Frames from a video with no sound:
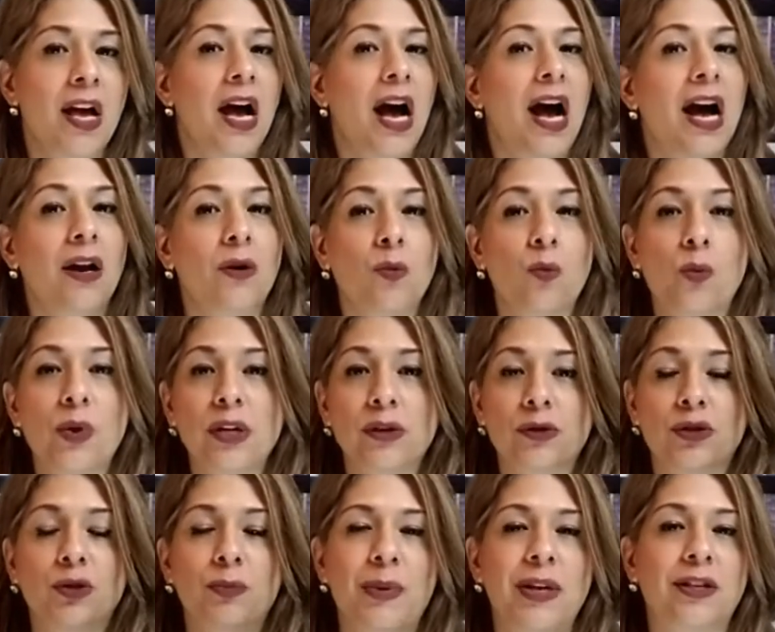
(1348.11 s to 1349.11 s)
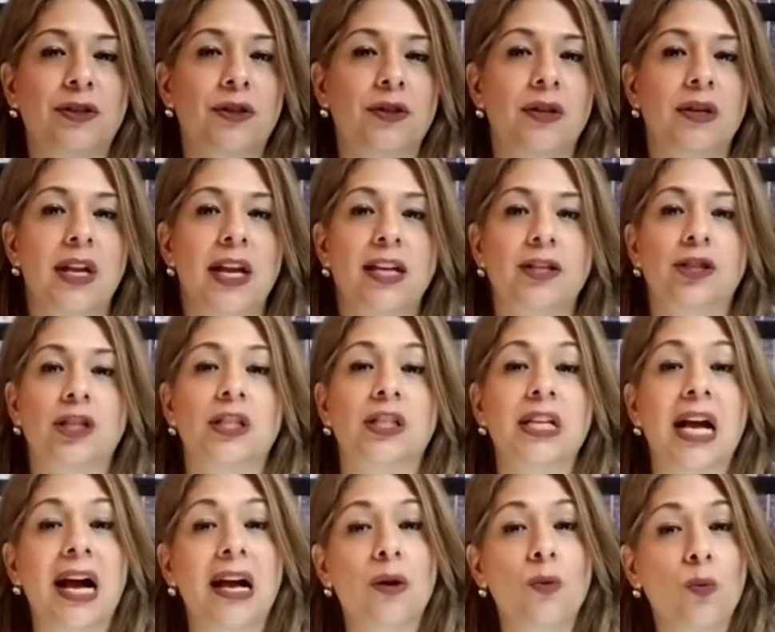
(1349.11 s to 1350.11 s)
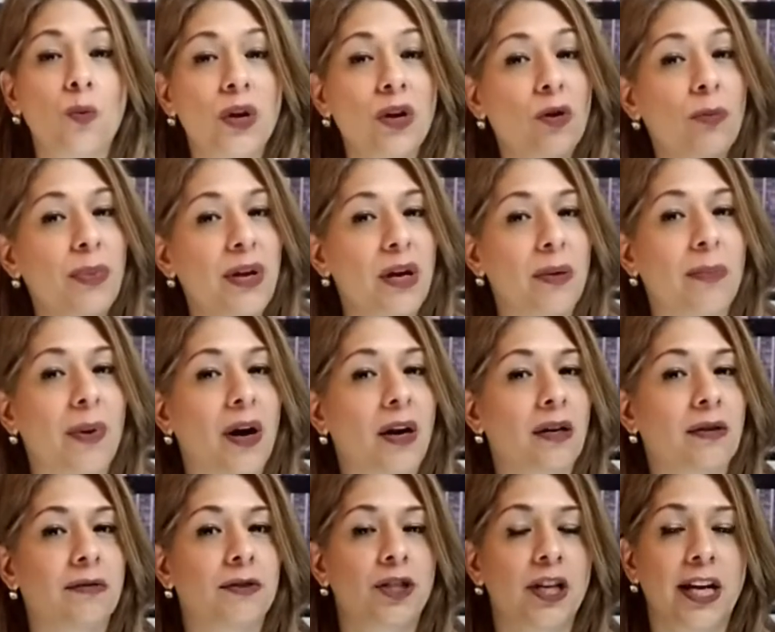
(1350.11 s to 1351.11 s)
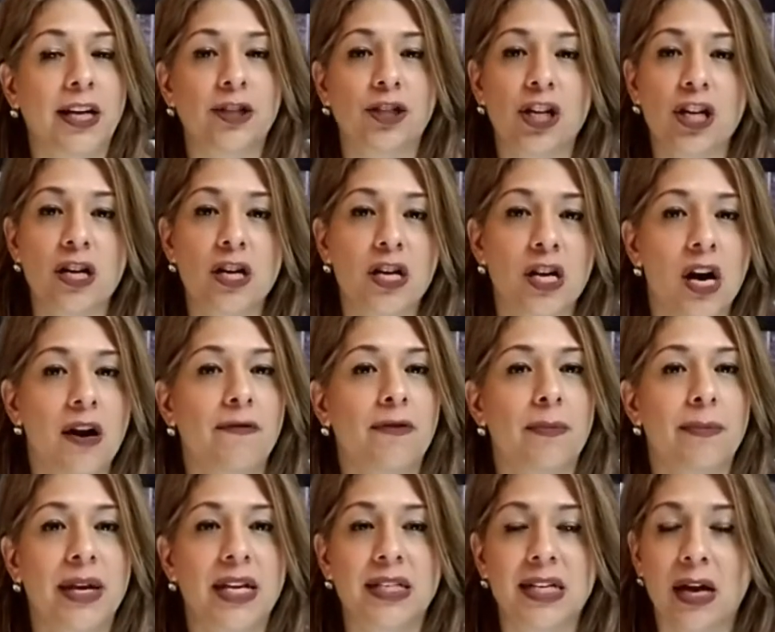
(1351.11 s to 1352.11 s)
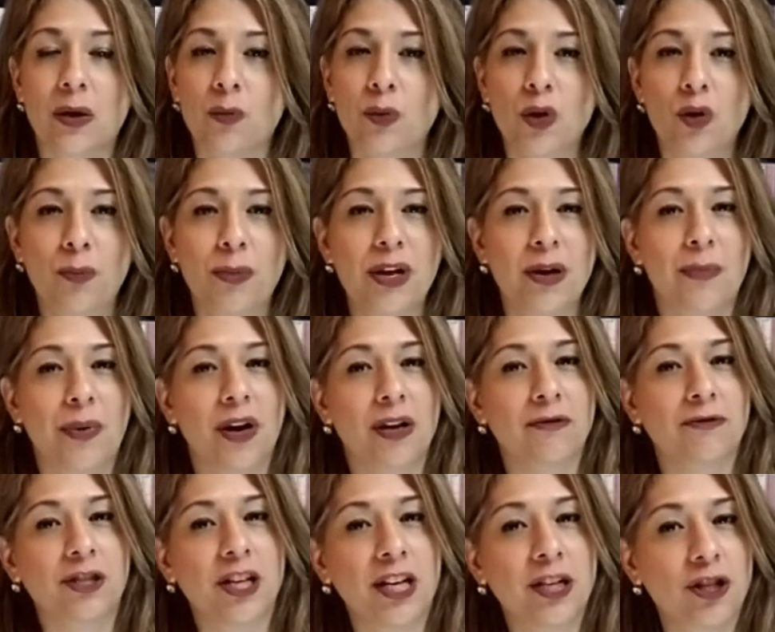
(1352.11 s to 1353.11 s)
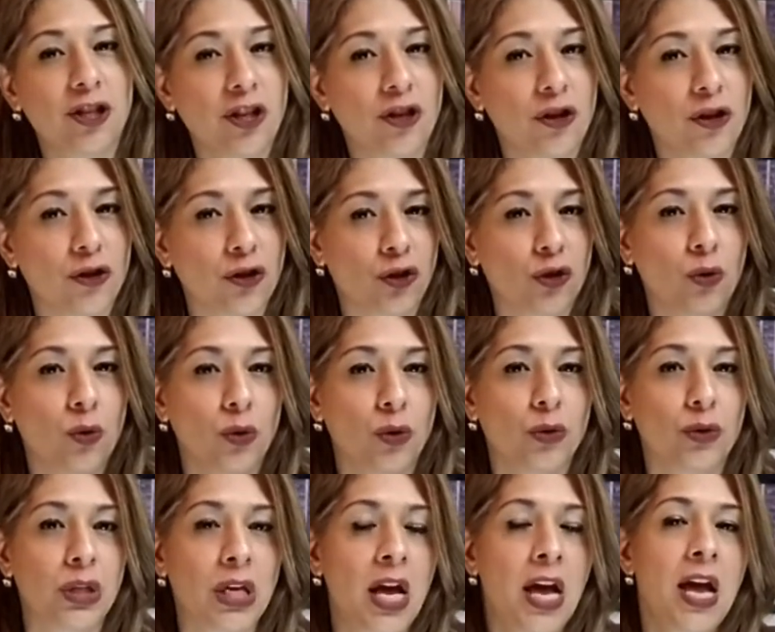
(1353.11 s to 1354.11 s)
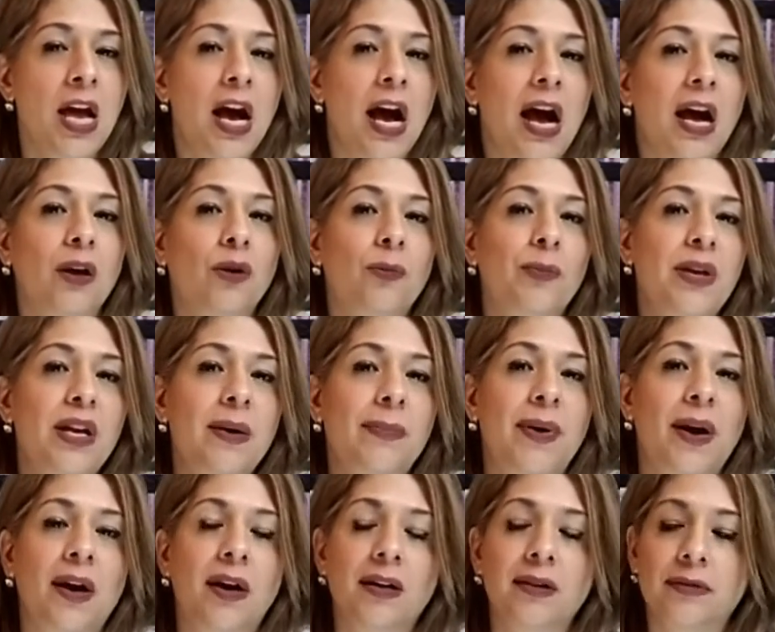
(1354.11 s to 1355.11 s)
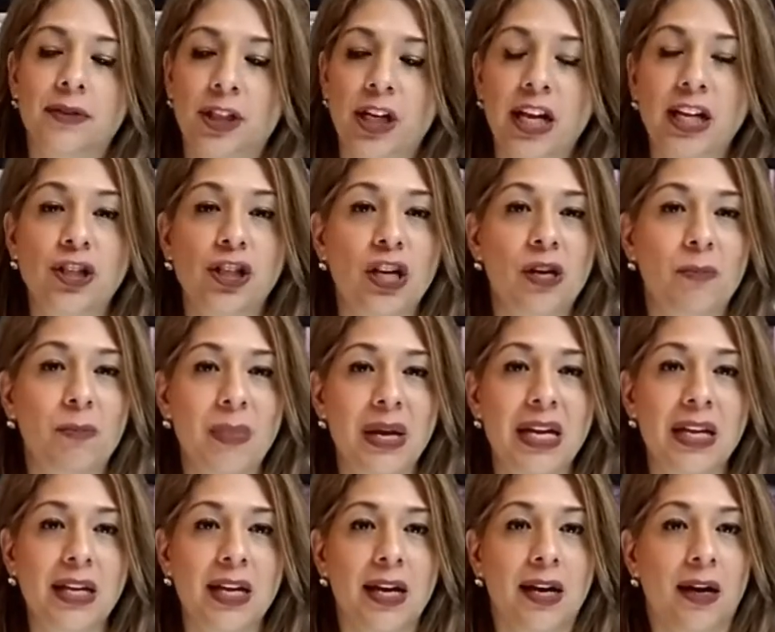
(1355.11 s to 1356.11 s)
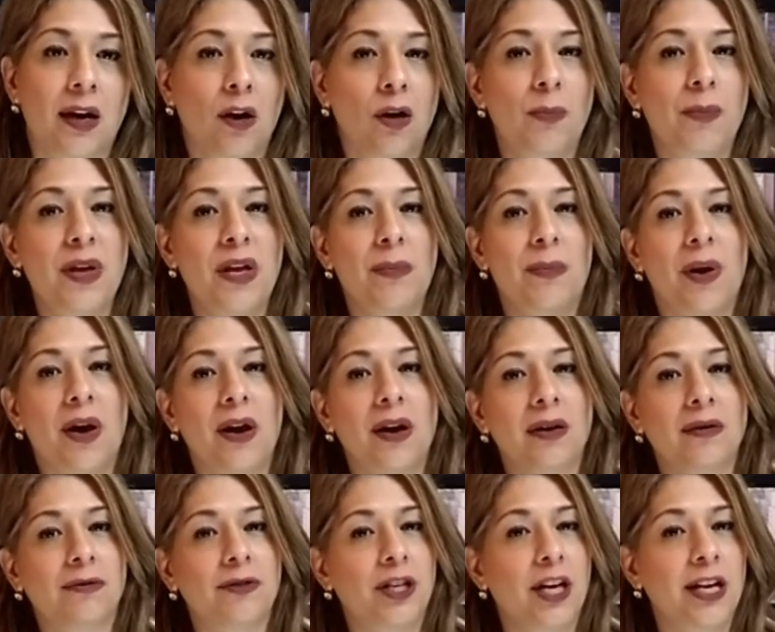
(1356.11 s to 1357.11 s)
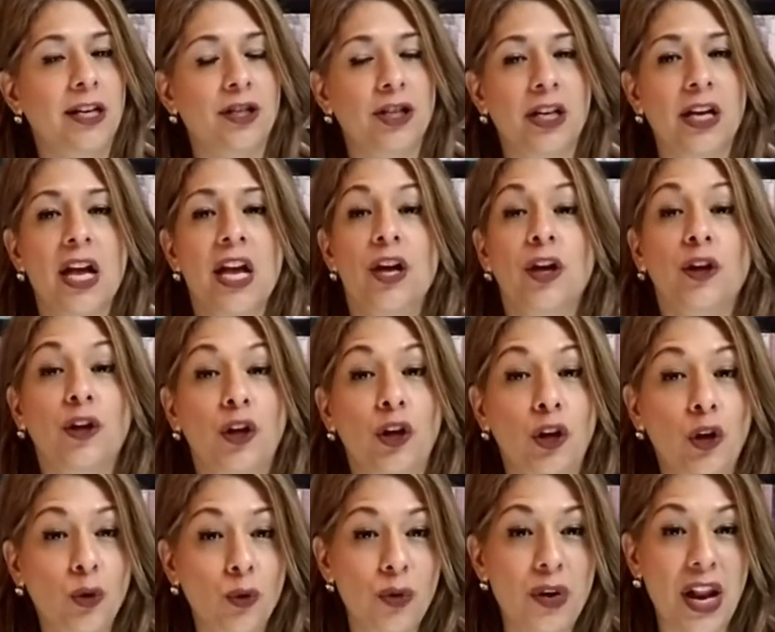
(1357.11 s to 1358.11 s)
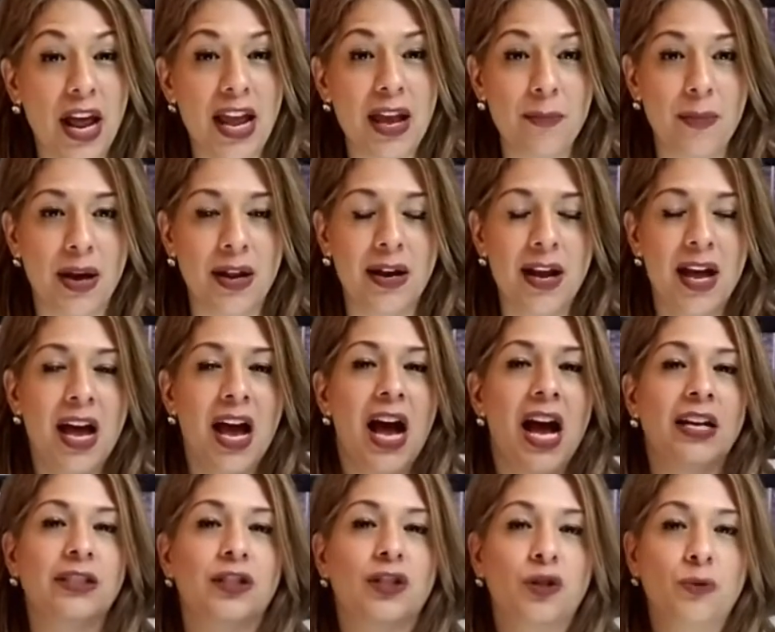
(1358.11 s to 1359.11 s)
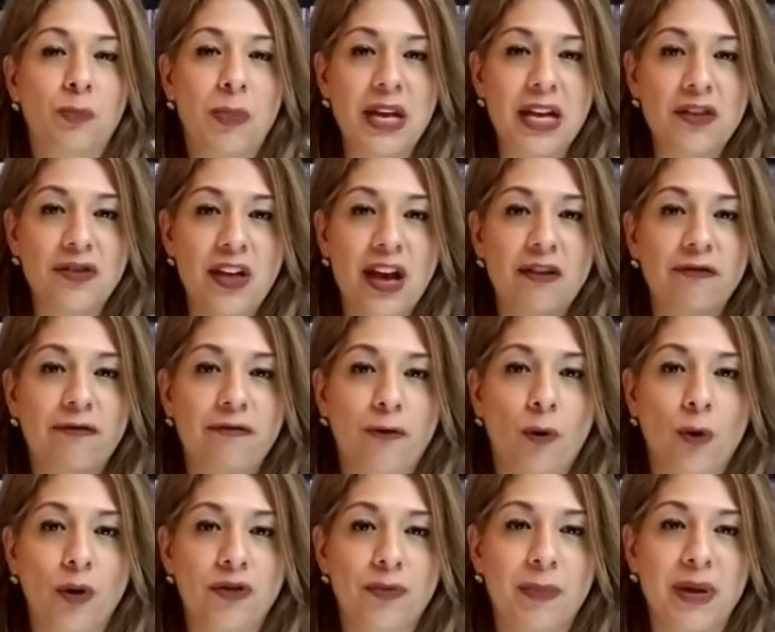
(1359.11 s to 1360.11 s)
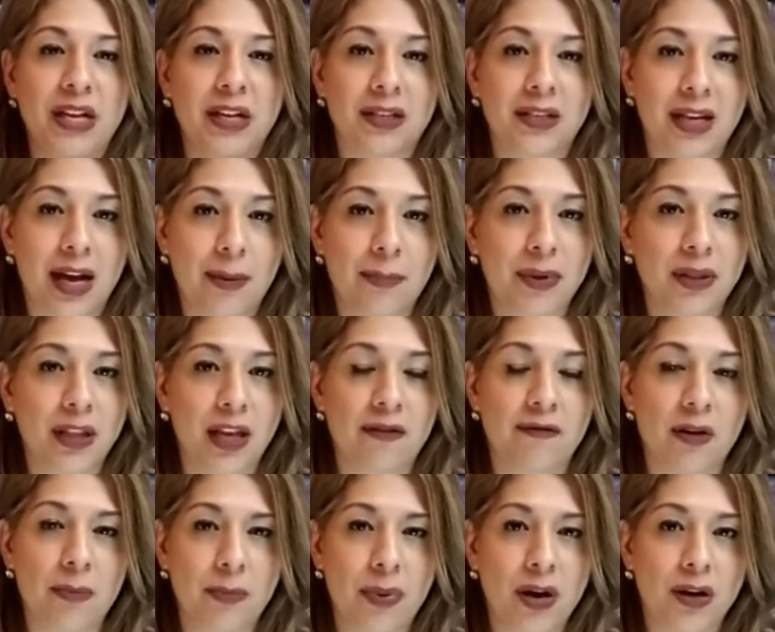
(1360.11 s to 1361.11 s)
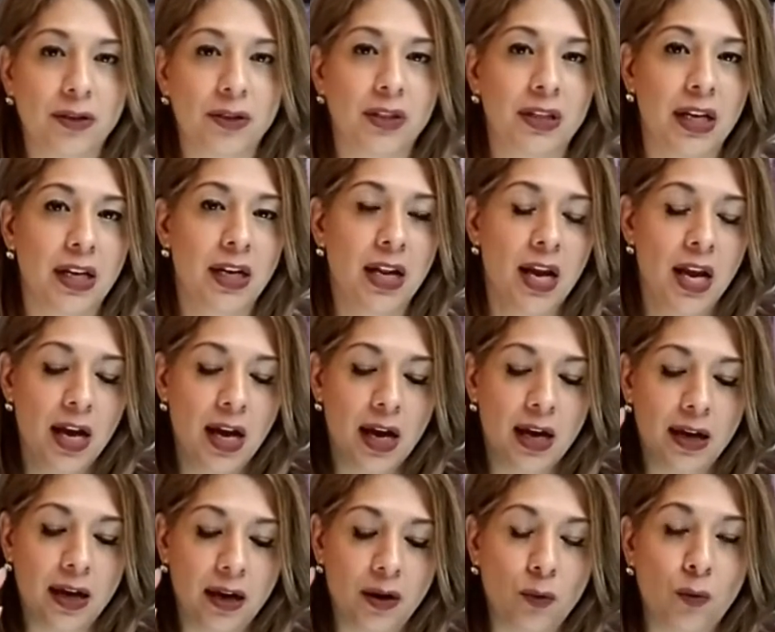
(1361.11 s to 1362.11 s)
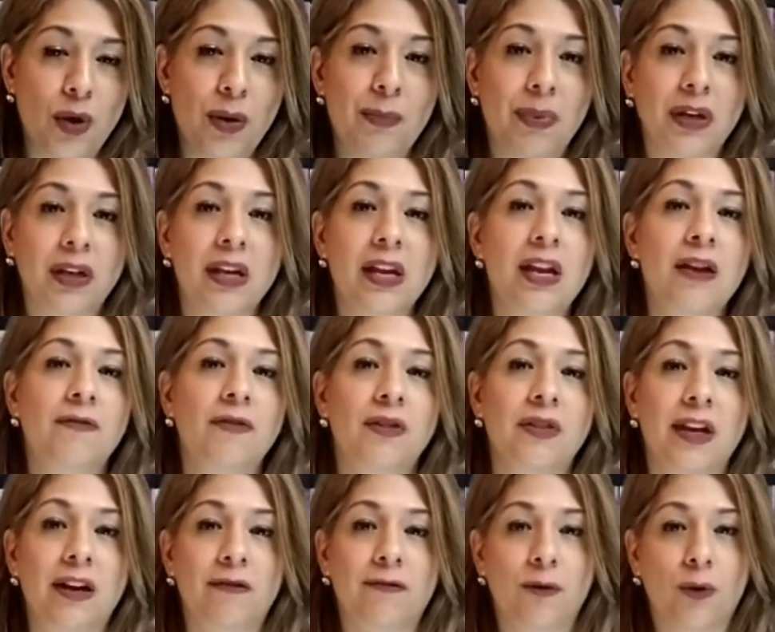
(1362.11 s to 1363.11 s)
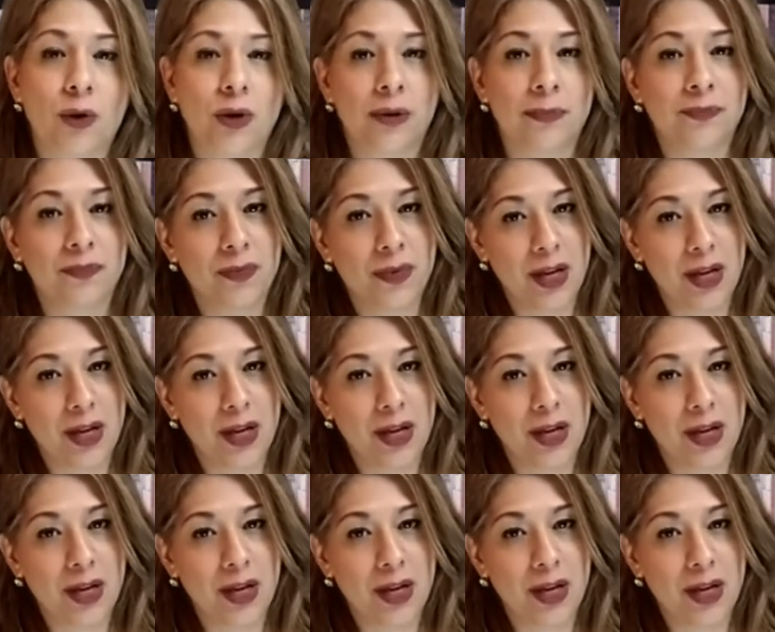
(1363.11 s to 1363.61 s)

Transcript: I will speak to the nations. I will be a part of changing government. I will be a part of changing the schools. I will be a part of changing media. I'll be a part of changing, you name it. I speak that forth because I believe it. Paul said, we believe, therefore